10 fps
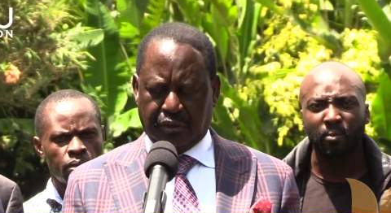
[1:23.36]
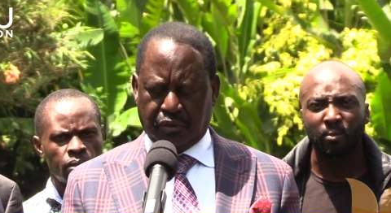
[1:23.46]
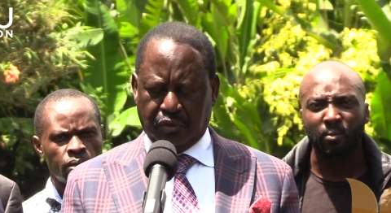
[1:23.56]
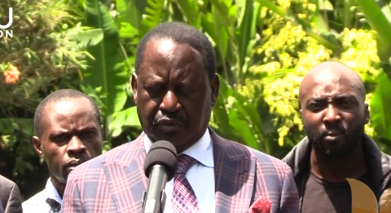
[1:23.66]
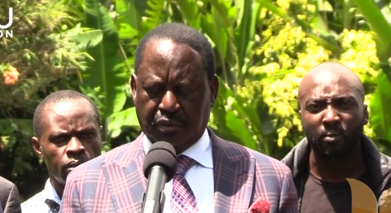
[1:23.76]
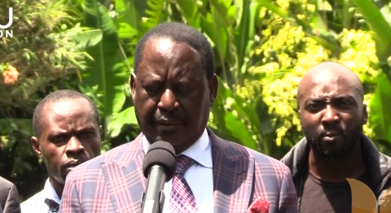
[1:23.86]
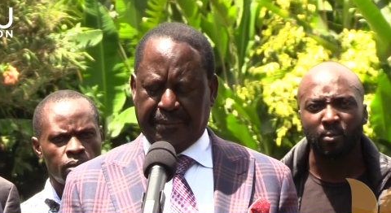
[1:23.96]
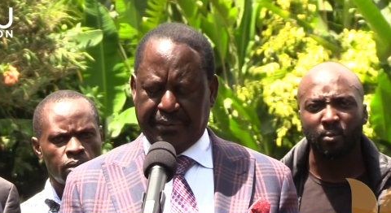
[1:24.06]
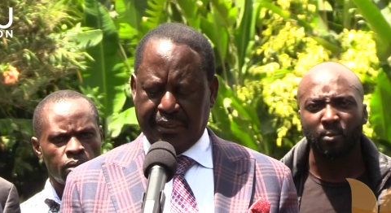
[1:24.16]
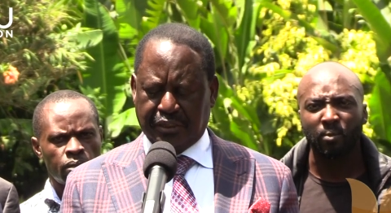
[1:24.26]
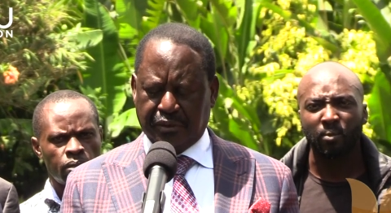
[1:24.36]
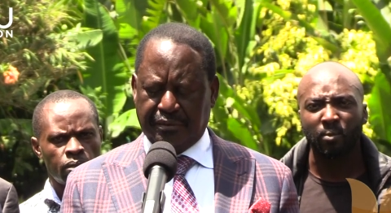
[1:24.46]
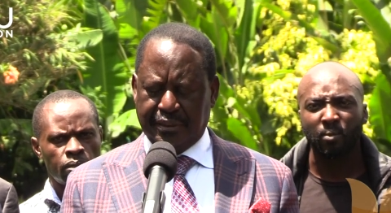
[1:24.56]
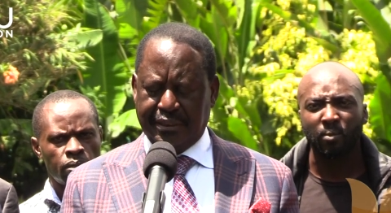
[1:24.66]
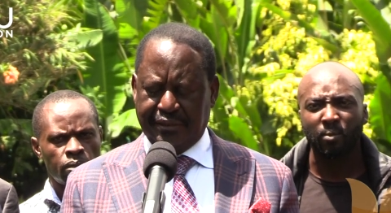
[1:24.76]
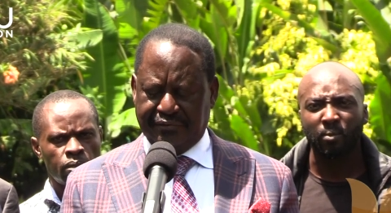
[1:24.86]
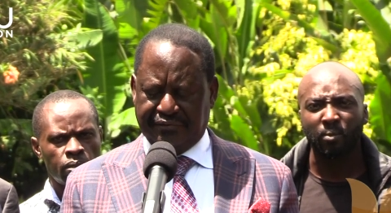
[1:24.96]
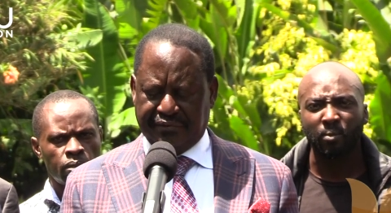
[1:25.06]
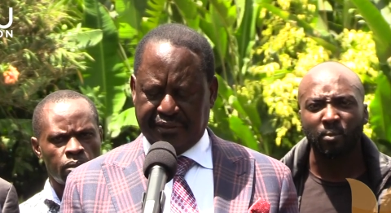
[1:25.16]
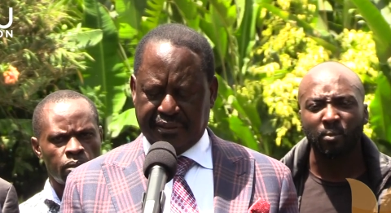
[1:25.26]
Speaker 1: Ruto appears to
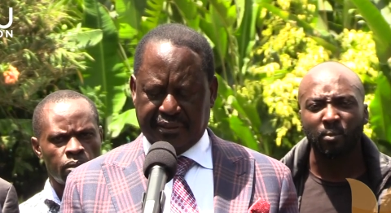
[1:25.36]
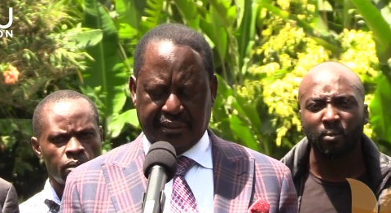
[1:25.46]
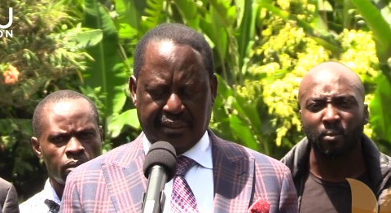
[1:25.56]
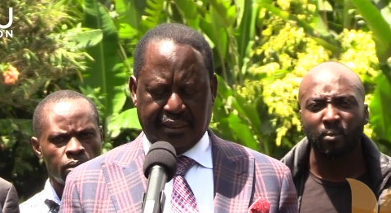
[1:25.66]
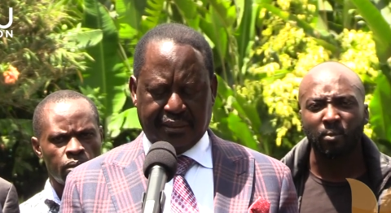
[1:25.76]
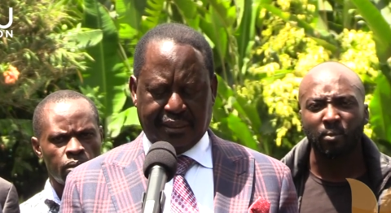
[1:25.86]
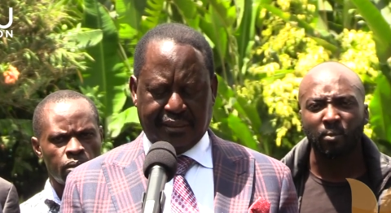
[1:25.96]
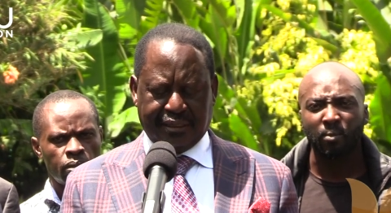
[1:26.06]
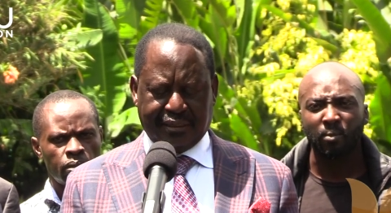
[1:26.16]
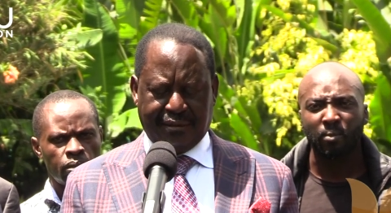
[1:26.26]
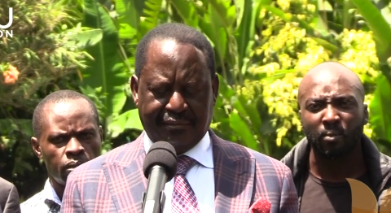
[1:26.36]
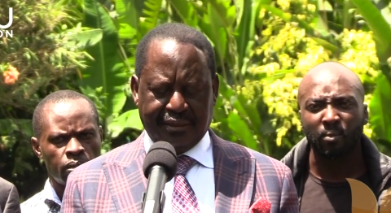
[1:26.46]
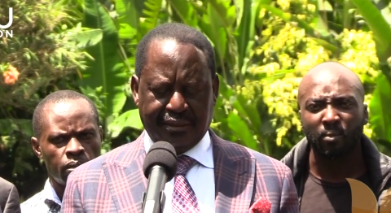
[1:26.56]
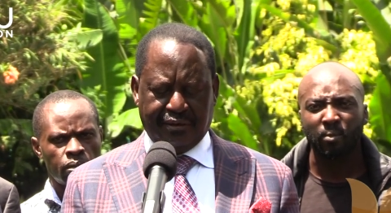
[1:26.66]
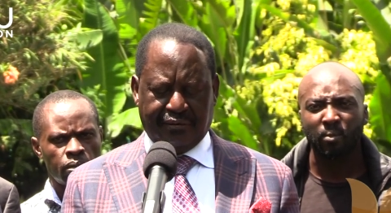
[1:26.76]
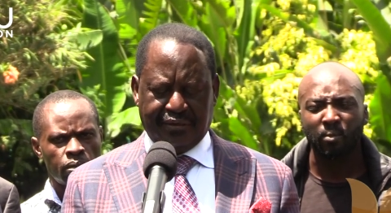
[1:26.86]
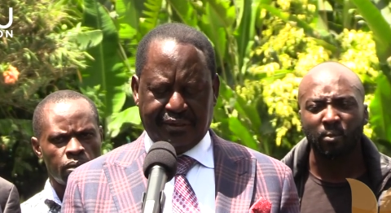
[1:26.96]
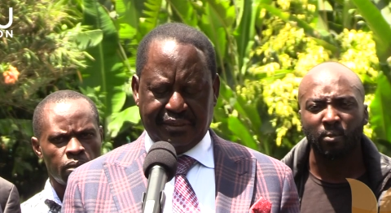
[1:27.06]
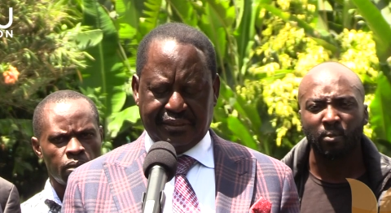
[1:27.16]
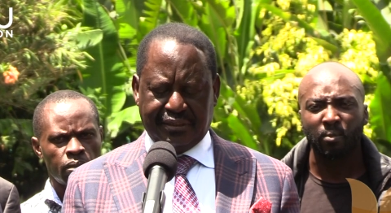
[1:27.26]
believe that the coming
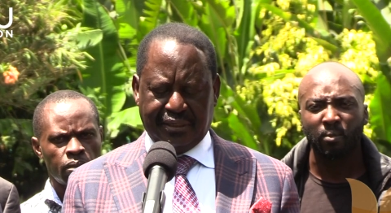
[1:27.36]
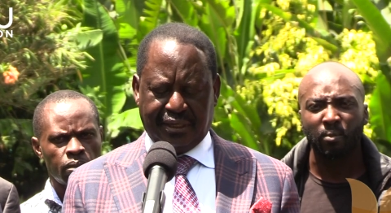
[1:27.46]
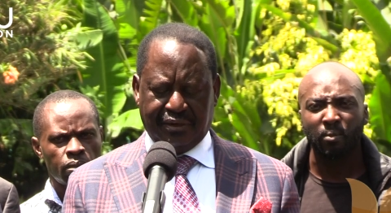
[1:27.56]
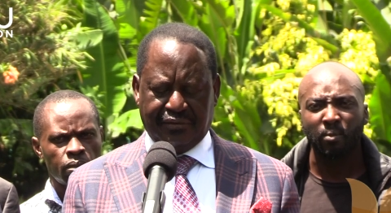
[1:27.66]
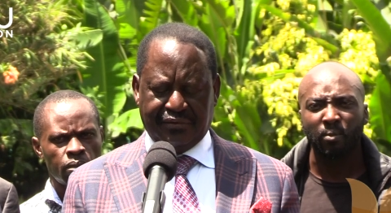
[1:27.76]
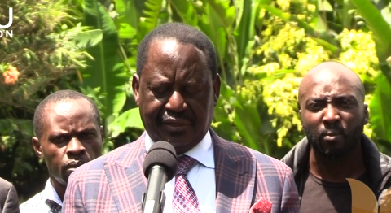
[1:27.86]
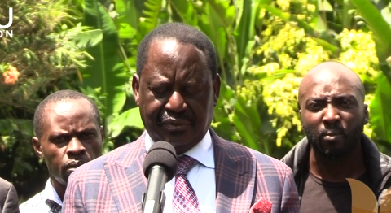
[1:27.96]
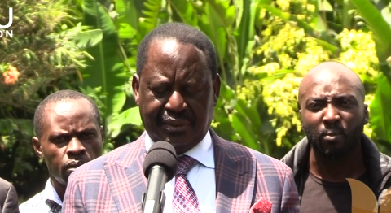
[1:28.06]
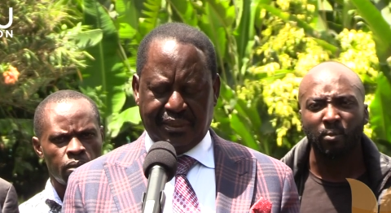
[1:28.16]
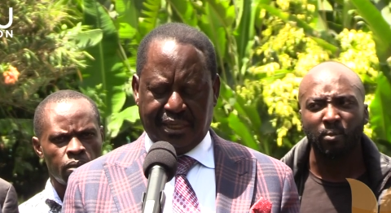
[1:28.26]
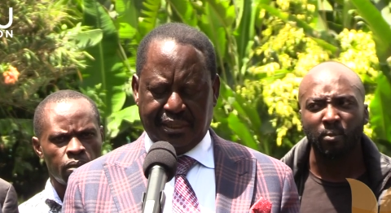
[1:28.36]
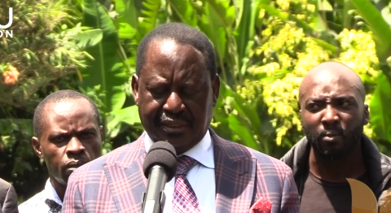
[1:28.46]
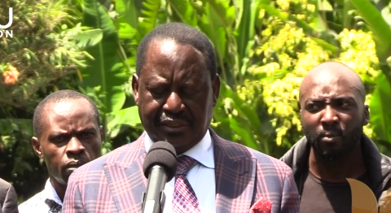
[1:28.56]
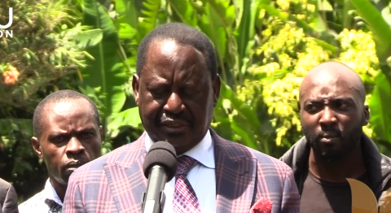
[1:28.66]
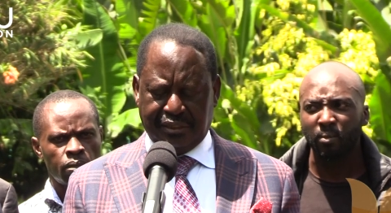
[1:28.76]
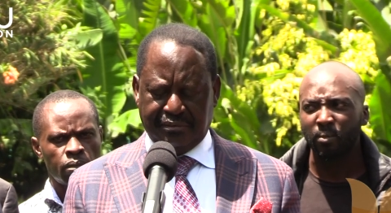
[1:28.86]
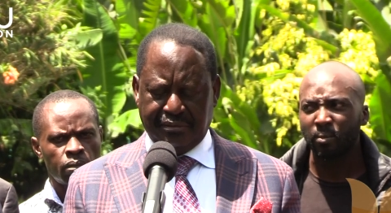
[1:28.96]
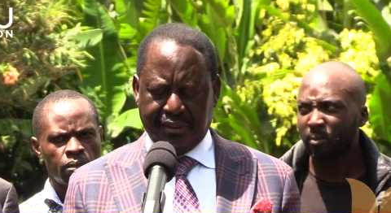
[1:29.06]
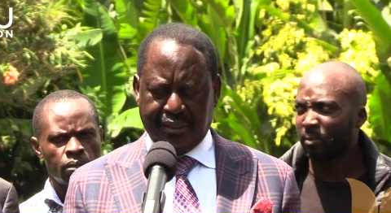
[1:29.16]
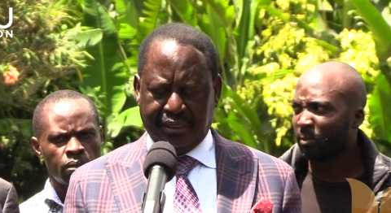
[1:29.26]
of the DCI of the UDI
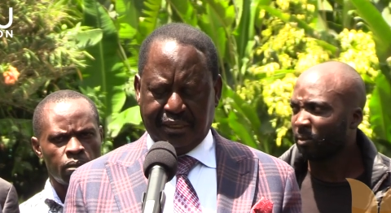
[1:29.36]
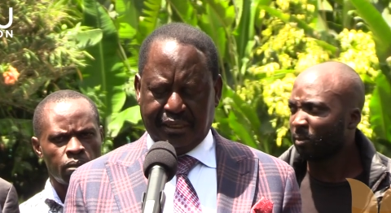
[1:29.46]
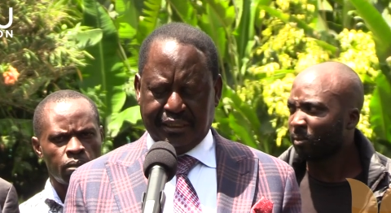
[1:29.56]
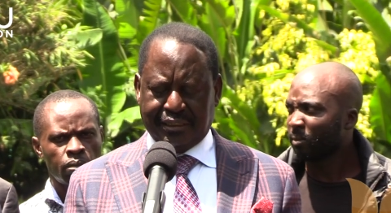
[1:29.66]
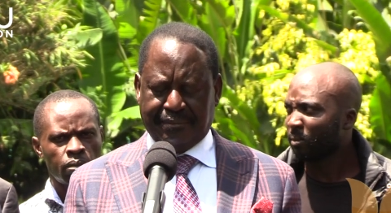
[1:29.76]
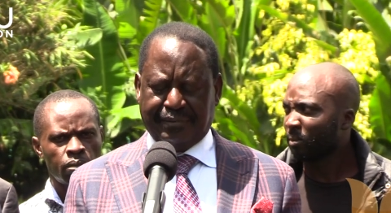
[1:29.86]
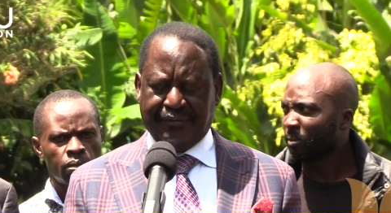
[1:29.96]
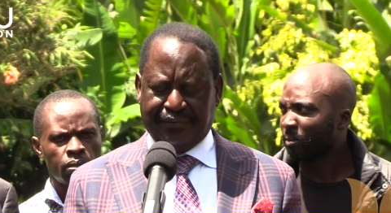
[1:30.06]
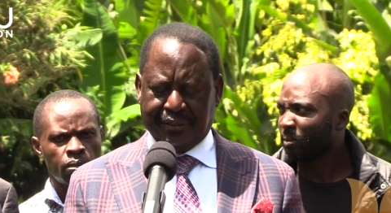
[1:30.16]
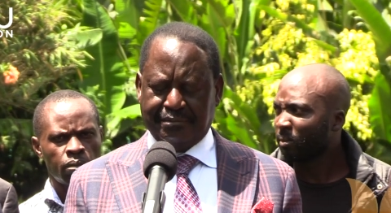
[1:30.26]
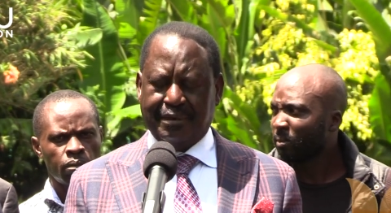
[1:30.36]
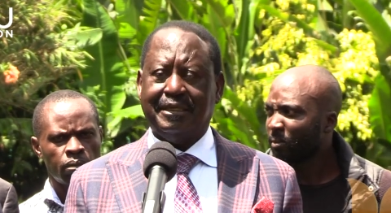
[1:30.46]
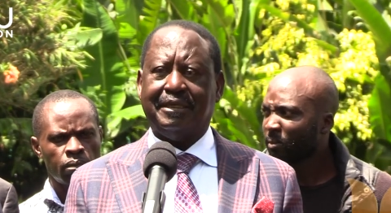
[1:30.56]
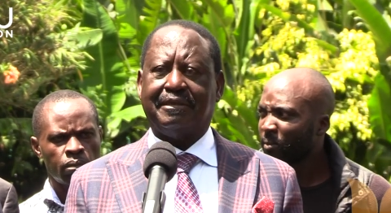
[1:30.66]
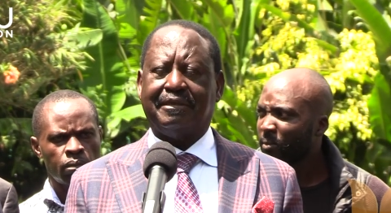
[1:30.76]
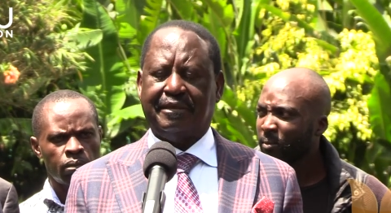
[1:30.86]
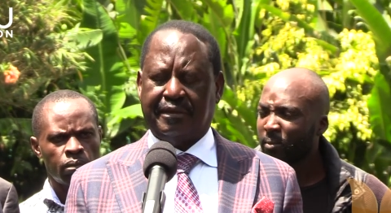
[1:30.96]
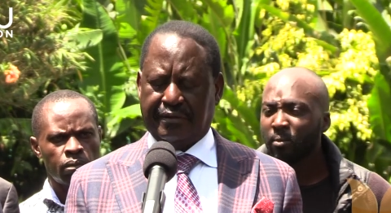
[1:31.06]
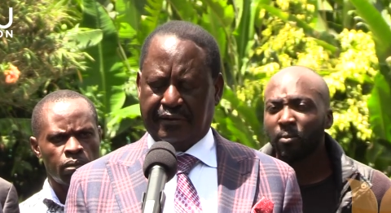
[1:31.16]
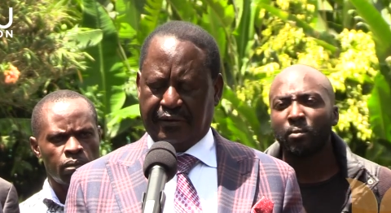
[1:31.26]
regime is a perfect
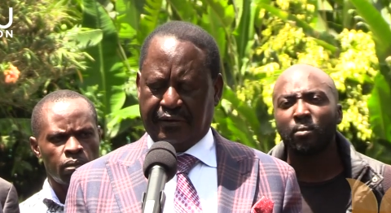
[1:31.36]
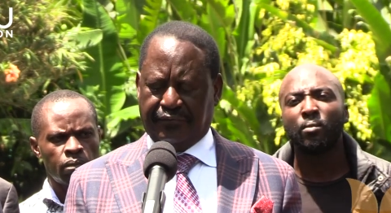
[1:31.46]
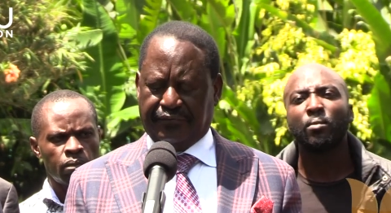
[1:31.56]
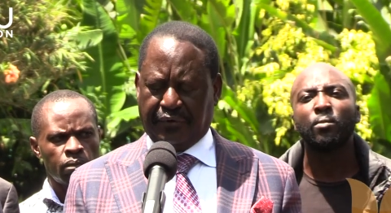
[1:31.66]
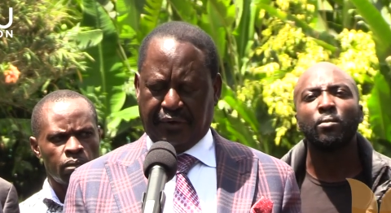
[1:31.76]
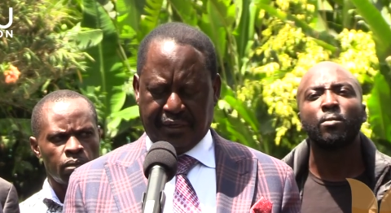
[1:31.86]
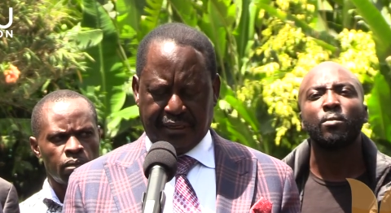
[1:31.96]
mandate for